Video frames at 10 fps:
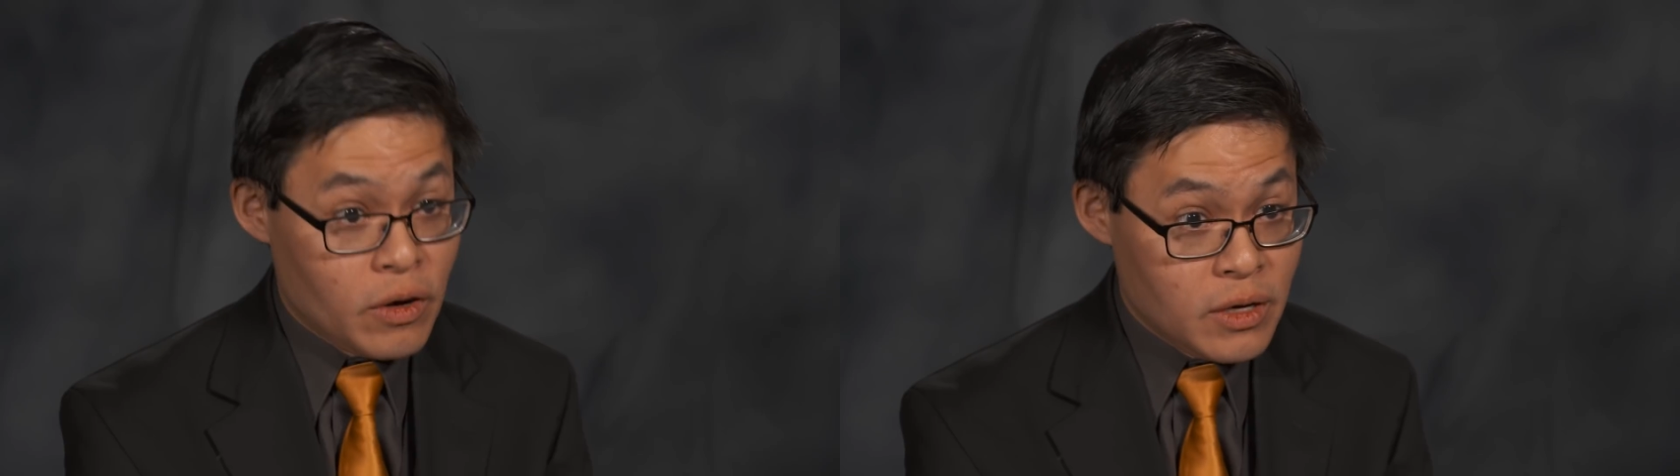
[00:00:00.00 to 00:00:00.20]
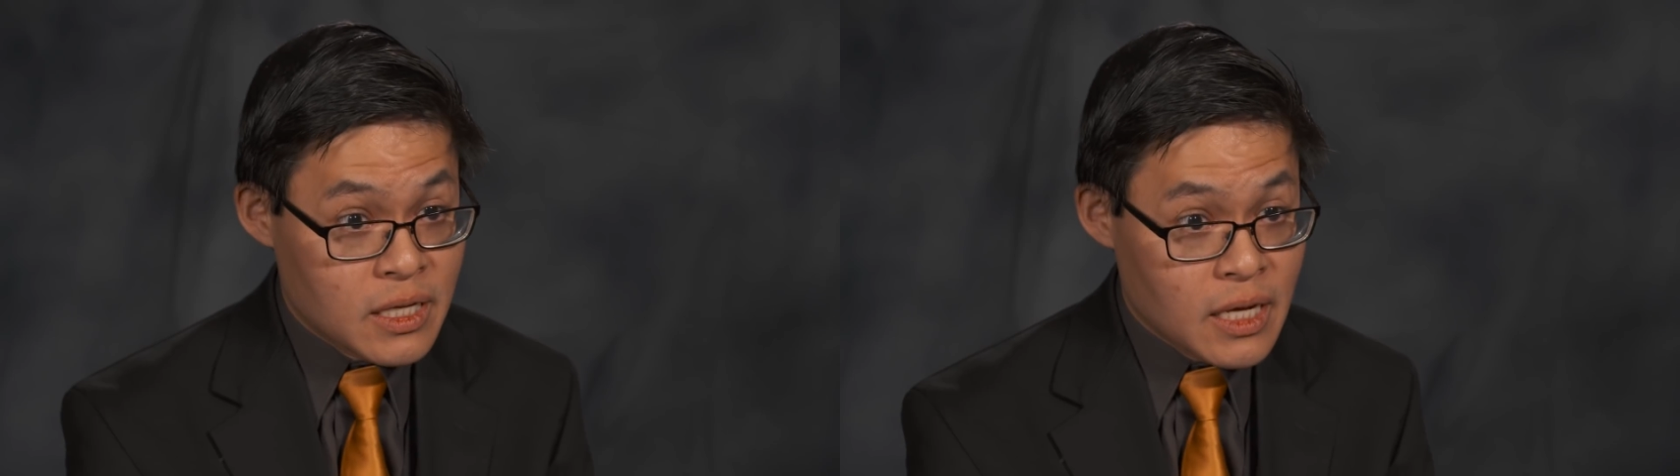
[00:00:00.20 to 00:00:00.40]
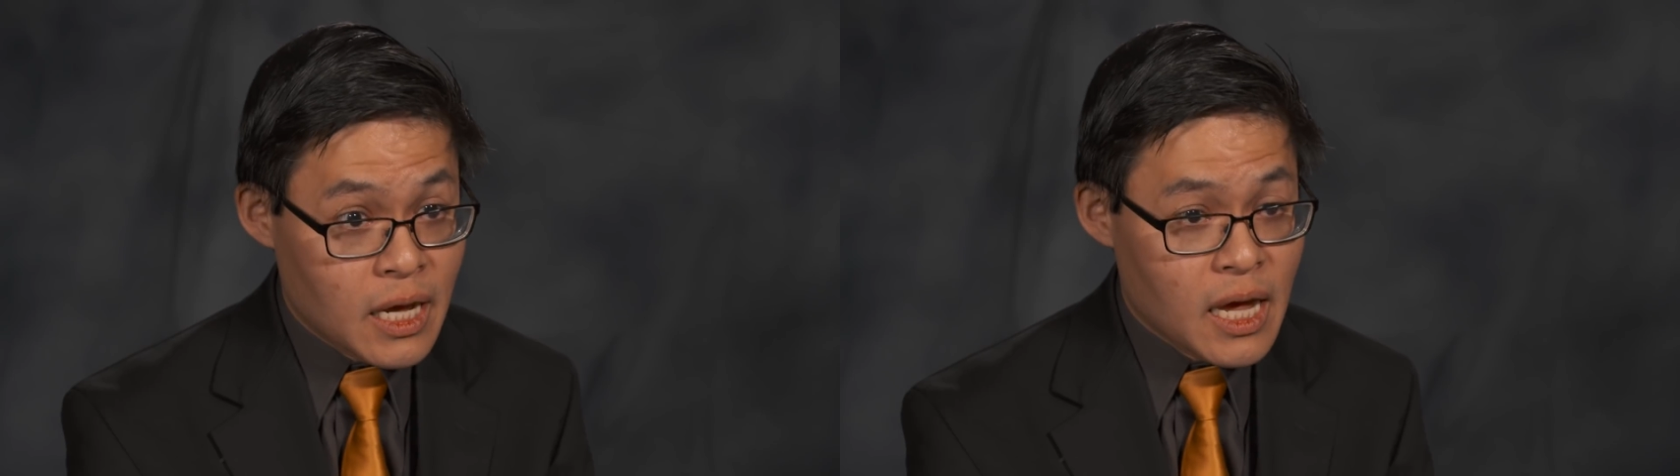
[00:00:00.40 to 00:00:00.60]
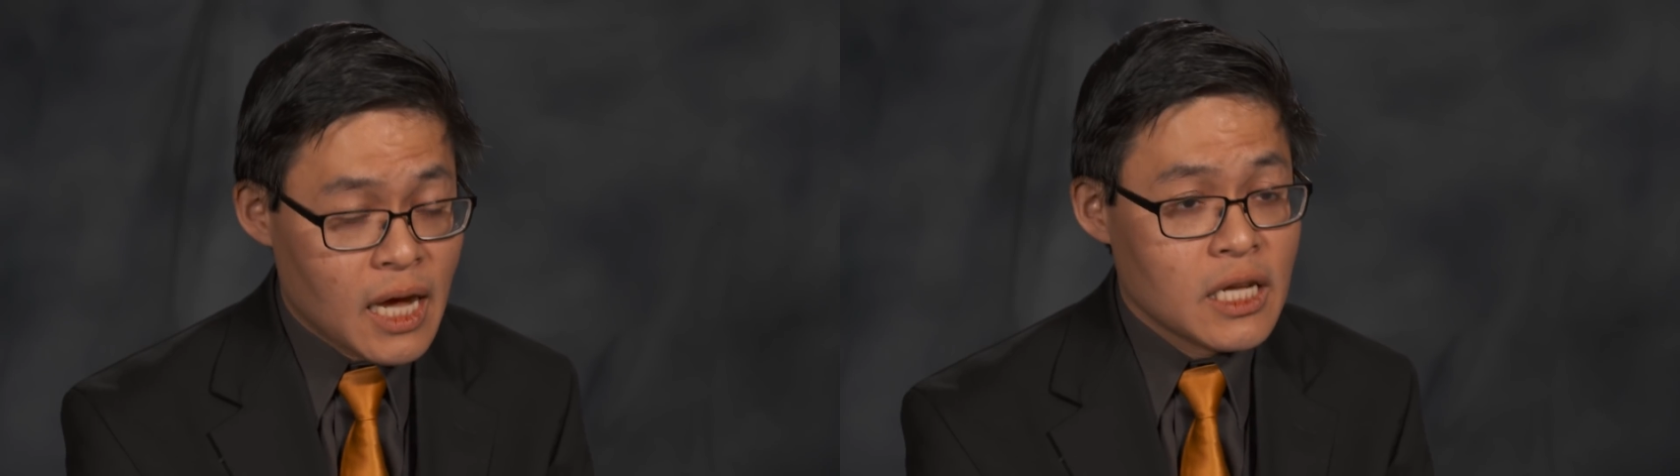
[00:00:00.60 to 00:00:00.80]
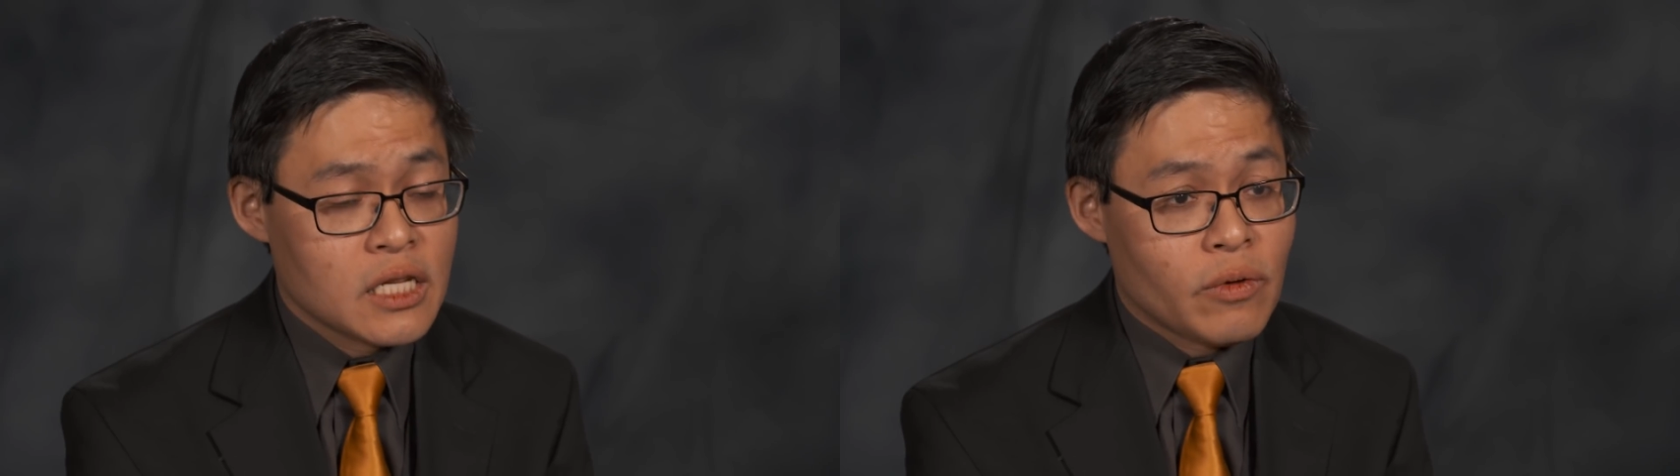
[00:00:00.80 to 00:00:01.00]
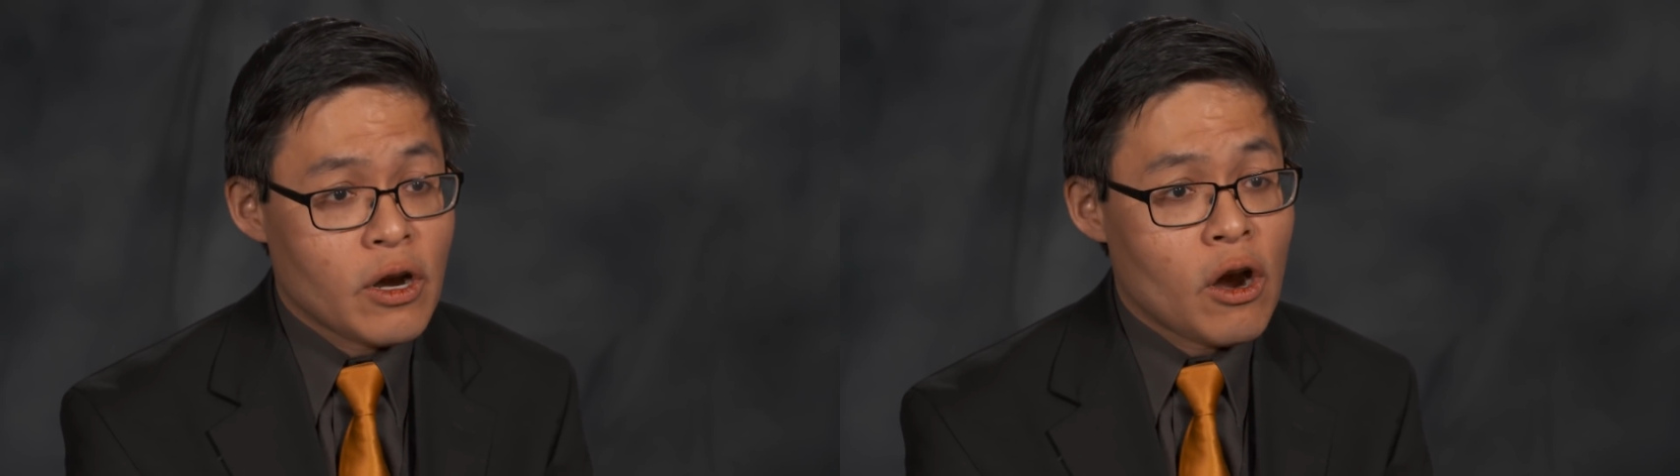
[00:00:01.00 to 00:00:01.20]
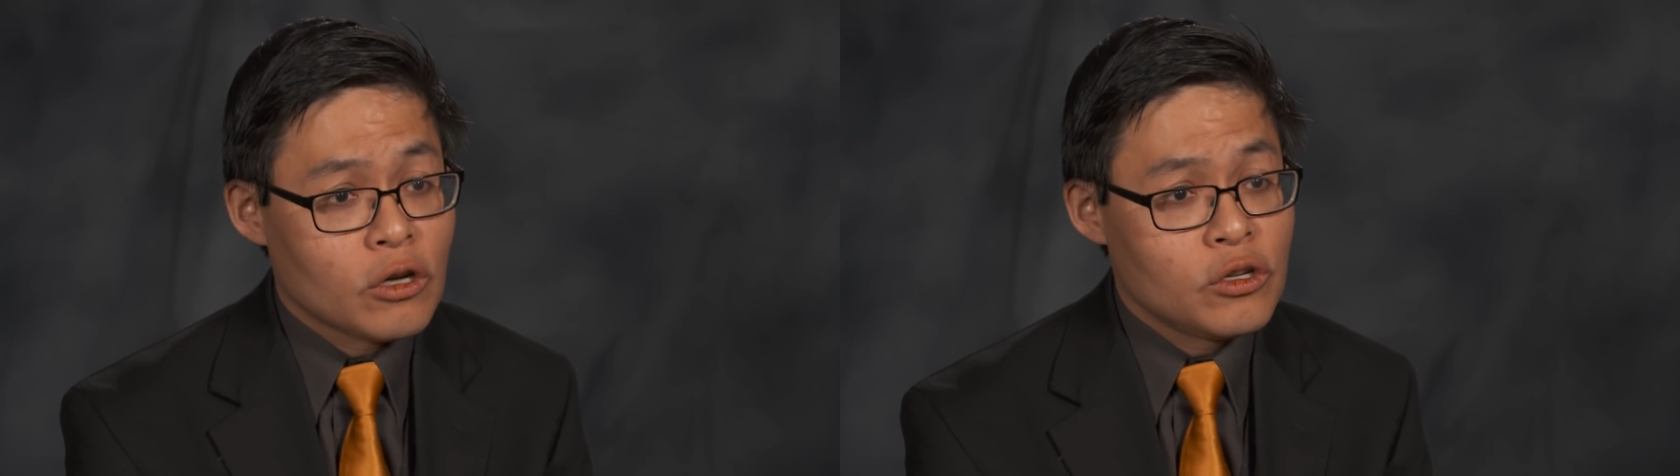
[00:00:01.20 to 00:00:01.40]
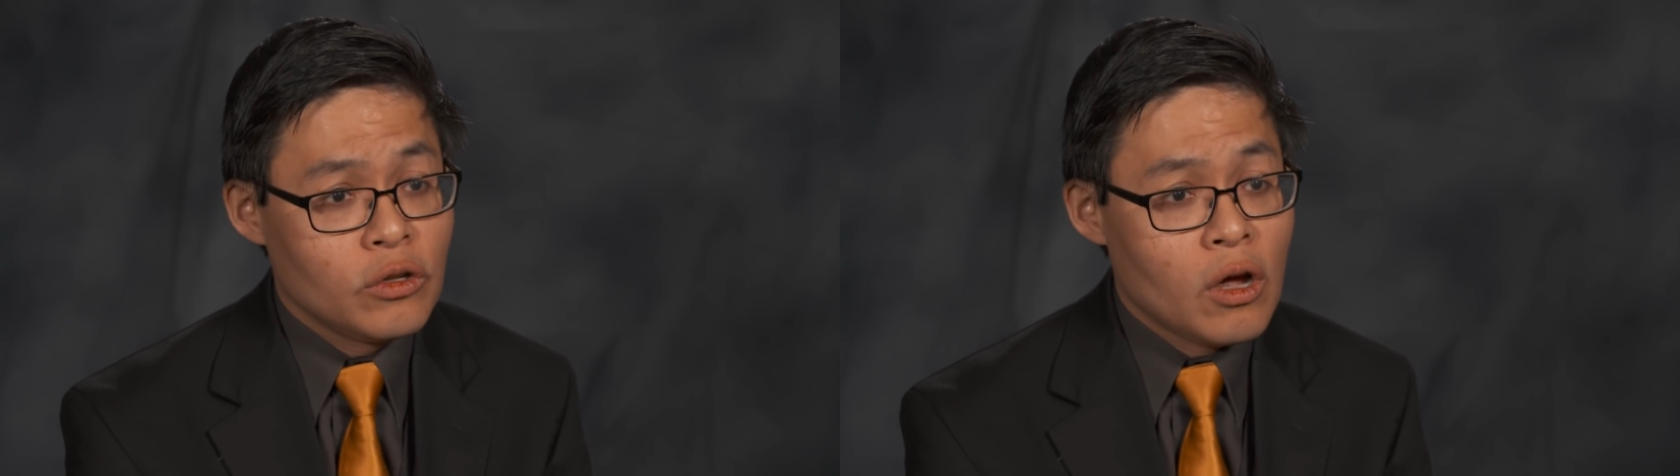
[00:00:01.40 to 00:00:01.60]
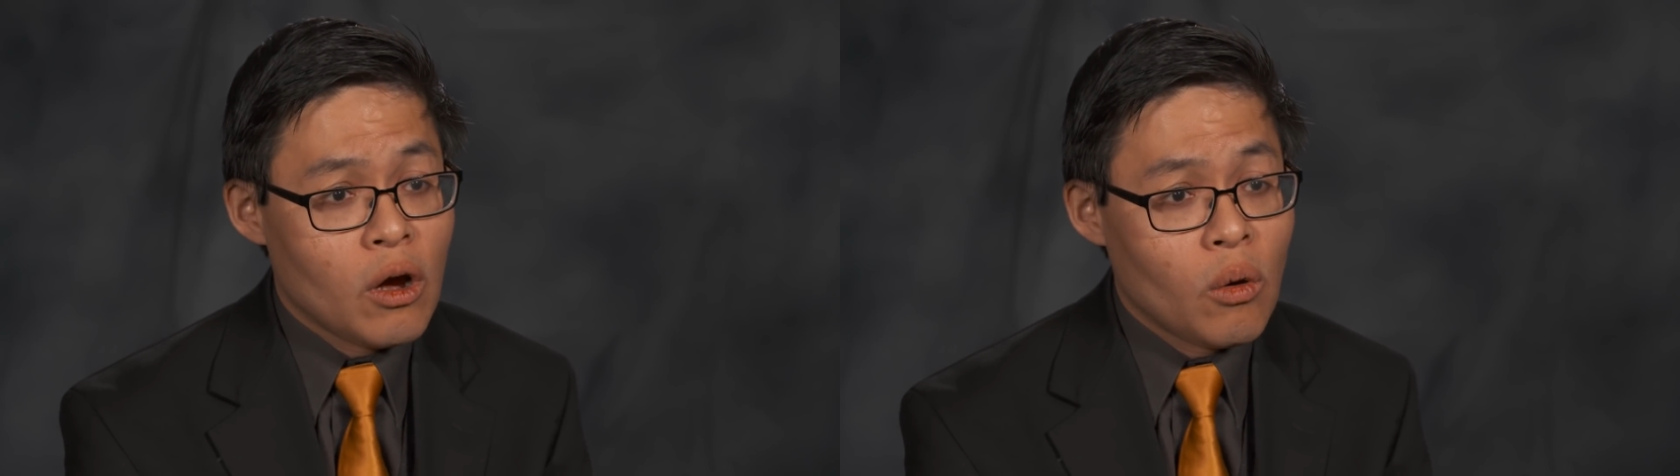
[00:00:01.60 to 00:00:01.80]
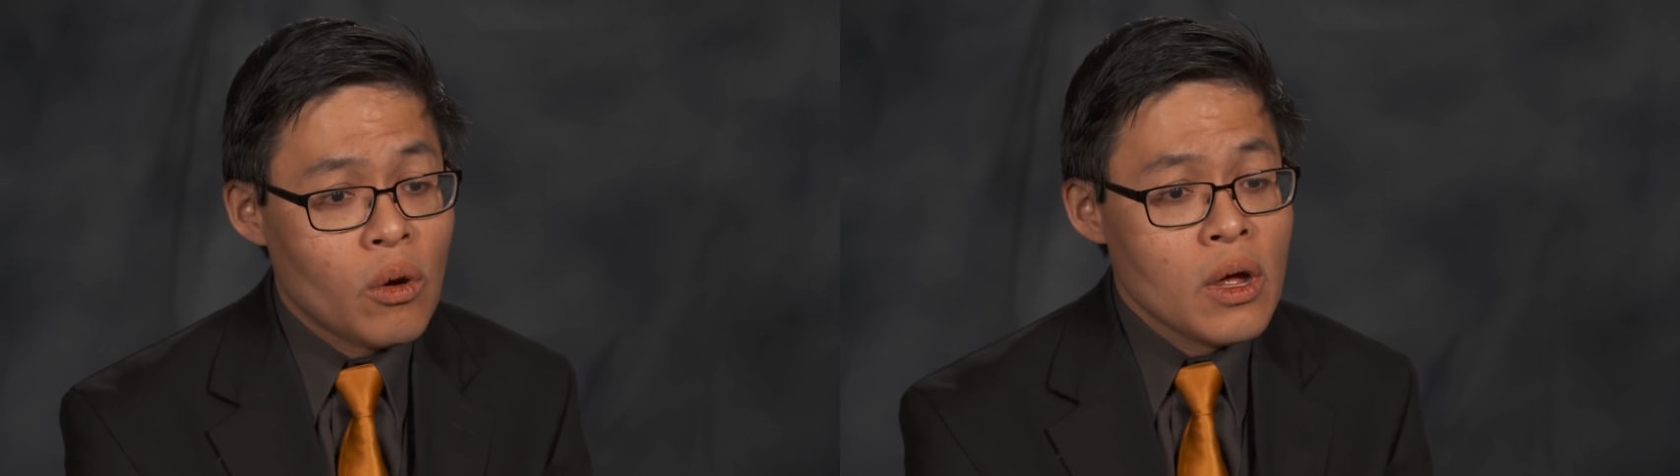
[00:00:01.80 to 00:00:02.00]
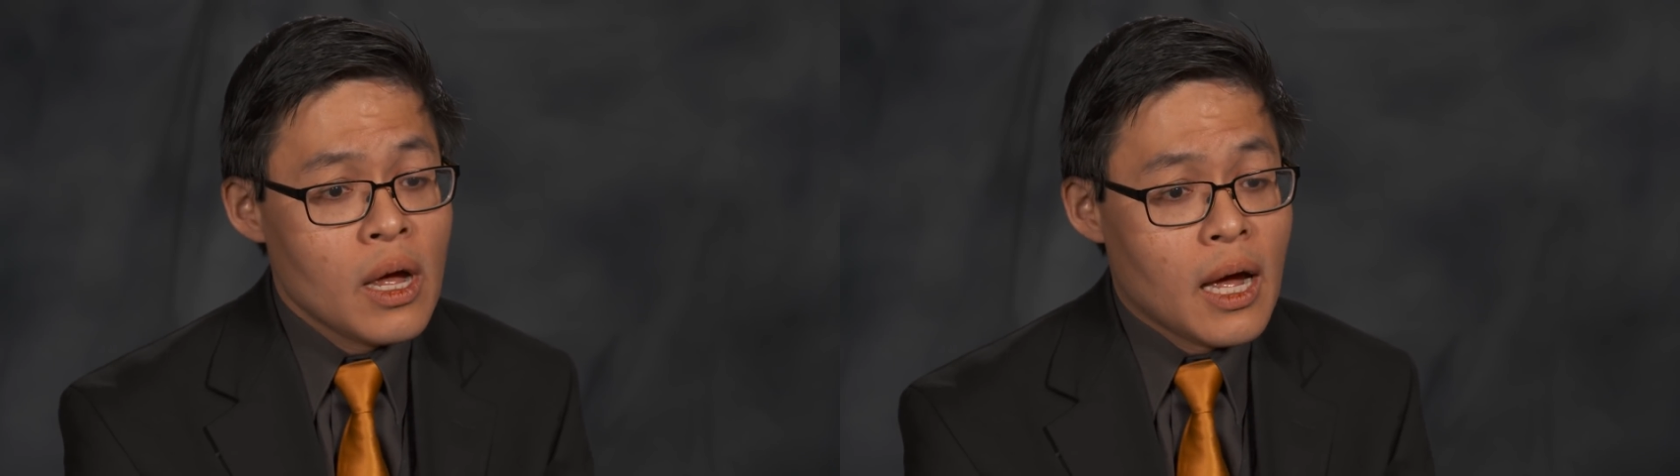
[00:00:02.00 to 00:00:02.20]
very sick and it's very hard to know,